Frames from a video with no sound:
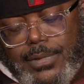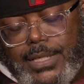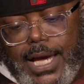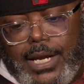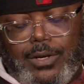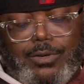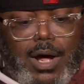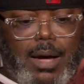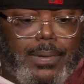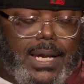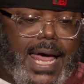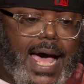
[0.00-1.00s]
day to
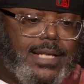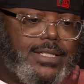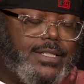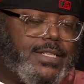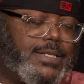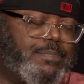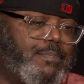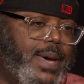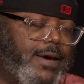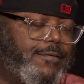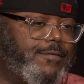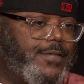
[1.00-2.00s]
drop classes is
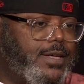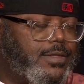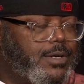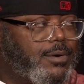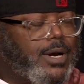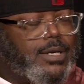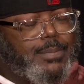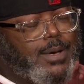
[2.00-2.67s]
May 5th. Correct